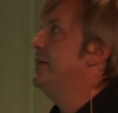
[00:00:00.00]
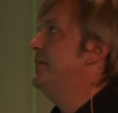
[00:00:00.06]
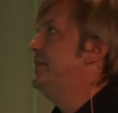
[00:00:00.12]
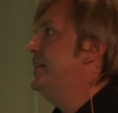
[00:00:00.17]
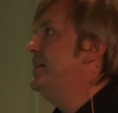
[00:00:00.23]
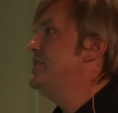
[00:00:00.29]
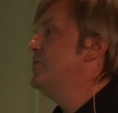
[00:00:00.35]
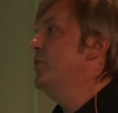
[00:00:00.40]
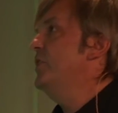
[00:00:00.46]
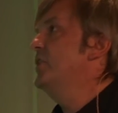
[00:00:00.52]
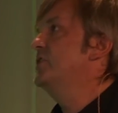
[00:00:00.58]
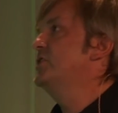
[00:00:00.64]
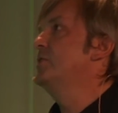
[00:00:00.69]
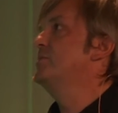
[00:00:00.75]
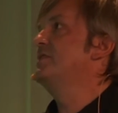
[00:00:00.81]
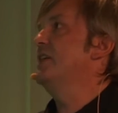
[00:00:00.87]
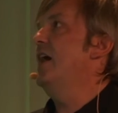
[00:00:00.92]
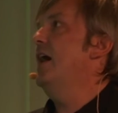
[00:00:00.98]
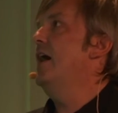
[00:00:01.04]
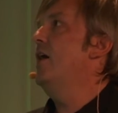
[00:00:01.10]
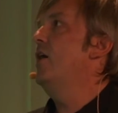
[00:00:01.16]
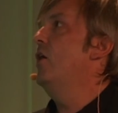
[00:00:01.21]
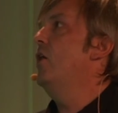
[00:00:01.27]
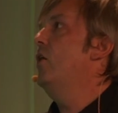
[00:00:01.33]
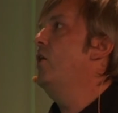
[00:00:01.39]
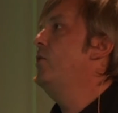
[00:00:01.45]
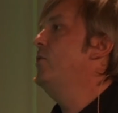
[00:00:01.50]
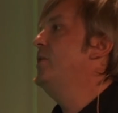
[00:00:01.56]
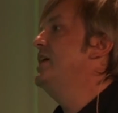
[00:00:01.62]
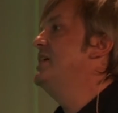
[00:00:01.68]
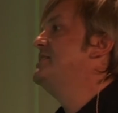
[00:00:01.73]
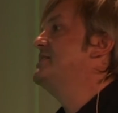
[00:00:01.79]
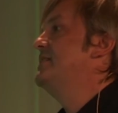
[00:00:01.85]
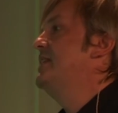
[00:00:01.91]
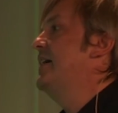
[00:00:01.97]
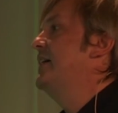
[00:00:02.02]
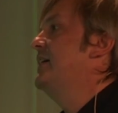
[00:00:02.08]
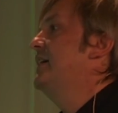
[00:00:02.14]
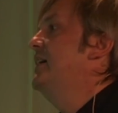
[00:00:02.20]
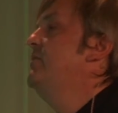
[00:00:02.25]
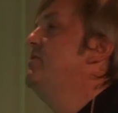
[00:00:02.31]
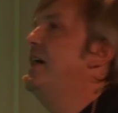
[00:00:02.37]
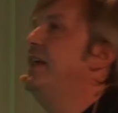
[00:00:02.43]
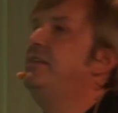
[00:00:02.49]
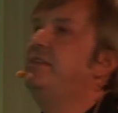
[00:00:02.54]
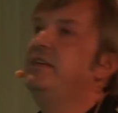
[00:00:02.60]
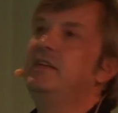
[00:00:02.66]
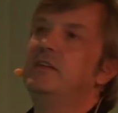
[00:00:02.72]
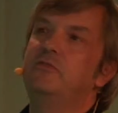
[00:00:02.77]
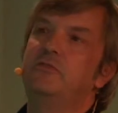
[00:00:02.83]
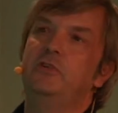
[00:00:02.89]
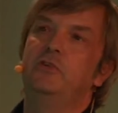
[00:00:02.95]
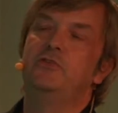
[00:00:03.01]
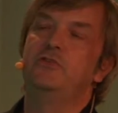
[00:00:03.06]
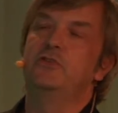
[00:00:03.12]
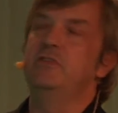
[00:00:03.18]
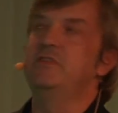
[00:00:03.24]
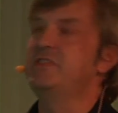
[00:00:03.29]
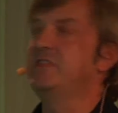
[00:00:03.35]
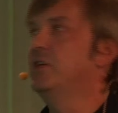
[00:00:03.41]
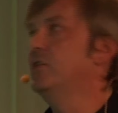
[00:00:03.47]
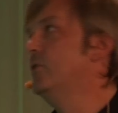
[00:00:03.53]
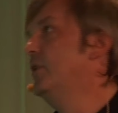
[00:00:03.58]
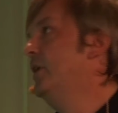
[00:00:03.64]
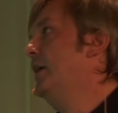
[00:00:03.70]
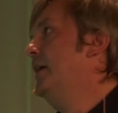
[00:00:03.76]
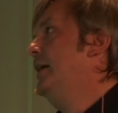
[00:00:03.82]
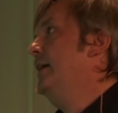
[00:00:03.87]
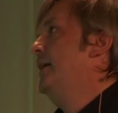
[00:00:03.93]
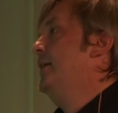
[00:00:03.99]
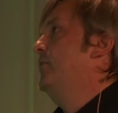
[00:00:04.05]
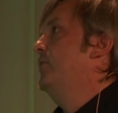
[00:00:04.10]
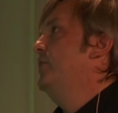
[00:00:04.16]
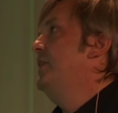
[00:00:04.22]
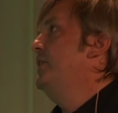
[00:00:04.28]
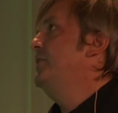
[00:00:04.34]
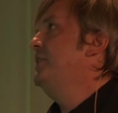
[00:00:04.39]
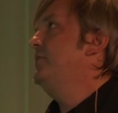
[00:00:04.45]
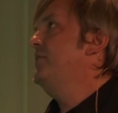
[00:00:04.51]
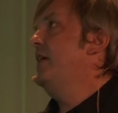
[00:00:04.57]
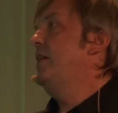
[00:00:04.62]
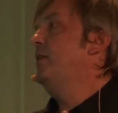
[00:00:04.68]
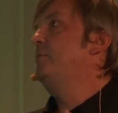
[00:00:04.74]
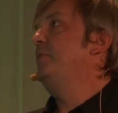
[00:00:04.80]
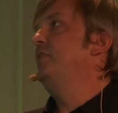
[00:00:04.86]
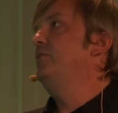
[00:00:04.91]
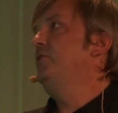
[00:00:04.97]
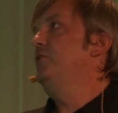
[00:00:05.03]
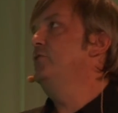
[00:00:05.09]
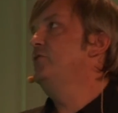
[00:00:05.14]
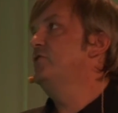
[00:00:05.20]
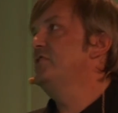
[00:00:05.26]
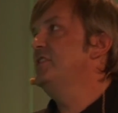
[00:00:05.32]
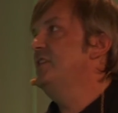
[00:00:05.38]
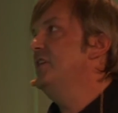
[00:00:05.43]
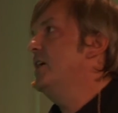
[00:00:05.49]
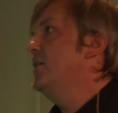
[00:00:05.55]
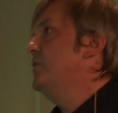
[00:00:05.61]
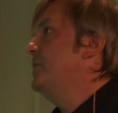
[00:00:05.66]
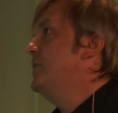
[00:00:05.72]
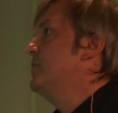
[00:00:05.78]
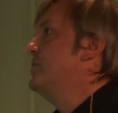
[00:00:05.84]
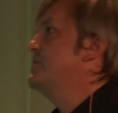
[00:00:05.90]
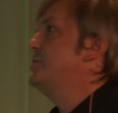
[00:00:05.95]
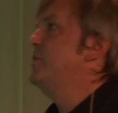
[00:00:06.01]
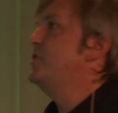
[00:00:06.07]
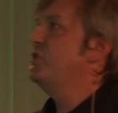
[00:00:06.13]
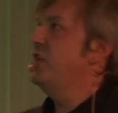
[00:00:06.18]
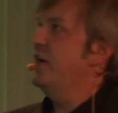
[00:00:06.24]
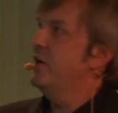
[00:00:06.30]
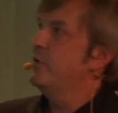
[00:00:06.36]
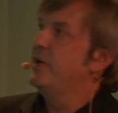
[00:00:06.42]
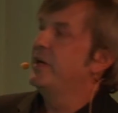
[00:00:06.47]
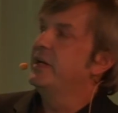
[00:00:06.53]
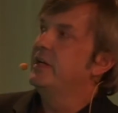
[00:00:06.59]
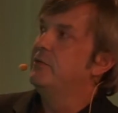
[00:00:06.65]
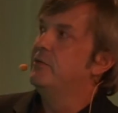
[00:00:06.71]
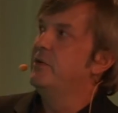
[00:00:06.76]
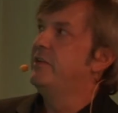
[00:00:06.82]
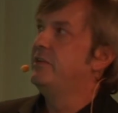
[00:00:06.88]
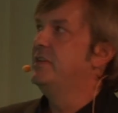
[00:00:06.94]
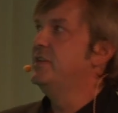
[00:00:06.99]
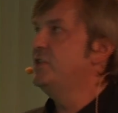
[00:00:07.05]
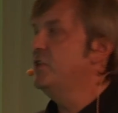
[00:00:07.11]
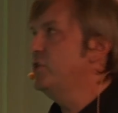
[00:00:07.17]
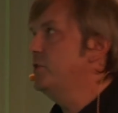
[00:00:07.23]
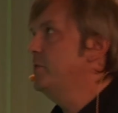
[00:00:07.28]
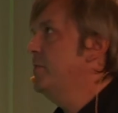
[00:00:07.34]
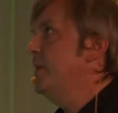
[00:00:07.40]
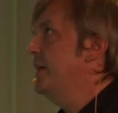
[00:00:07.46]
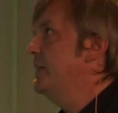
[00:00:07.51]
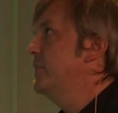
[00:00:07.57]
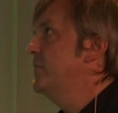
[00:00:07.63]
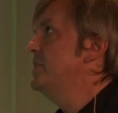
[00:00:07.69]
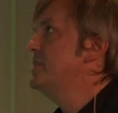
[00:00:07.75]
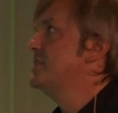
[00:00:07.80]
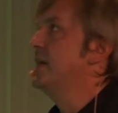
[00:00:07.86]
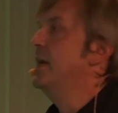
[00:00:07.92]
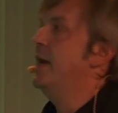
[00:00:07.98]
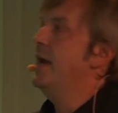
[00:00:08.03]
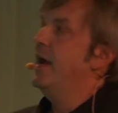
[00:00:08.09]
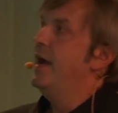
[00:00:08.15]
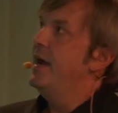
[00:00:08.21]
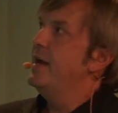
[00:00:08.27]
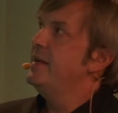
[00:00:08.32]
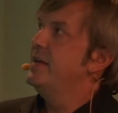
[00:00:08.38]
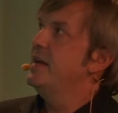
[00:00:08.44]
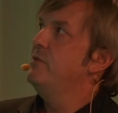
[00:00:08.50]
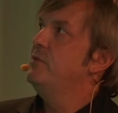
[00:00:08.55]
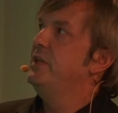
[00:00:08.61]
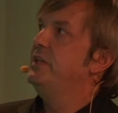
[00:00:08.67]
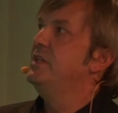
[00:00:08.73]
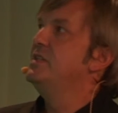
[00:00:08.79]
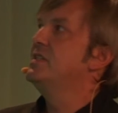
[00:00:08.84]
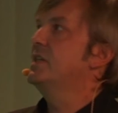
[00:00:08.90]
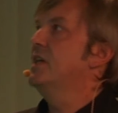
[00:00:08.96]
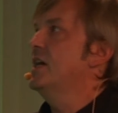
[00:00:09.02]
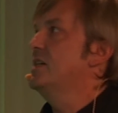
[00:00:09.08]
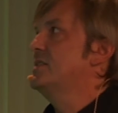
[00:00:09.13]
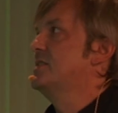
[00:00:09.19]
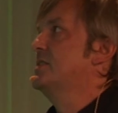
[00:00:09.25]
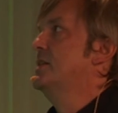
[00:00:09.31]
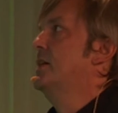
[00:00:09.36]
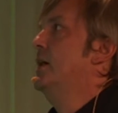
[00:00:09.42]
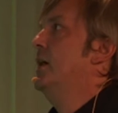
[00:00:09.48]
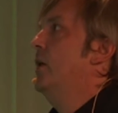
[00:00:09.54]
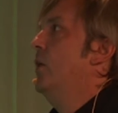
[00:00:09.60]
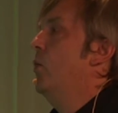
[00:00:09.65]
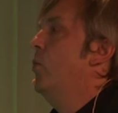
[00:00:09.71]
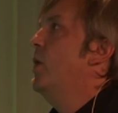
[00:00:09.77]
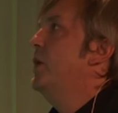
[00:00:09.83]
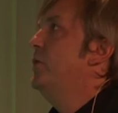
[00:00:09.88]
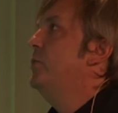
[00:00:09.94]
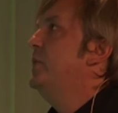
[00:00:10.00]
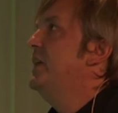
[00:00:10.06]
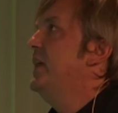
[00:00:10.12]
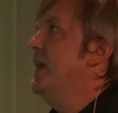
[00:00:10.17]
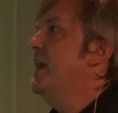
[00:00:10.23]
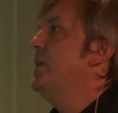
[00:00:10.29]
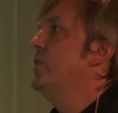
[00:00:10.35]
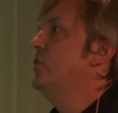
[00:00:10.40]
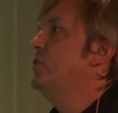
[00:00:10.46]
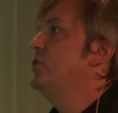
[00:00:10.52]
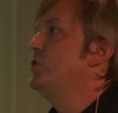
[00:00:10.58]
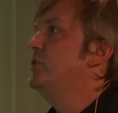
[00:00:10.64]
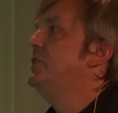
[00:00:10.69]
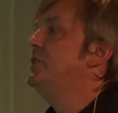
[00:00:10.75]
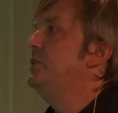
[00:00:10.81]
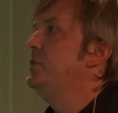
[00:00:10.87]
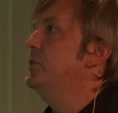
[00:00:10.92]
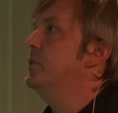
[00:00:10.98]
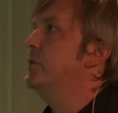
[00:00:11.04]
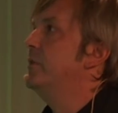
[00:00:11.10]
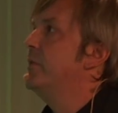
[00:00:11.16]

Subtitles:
These workshops are always like inventing the future. So we're developing future scenarios, we're sharing it with decision makers, and then we discuss what we can or should do.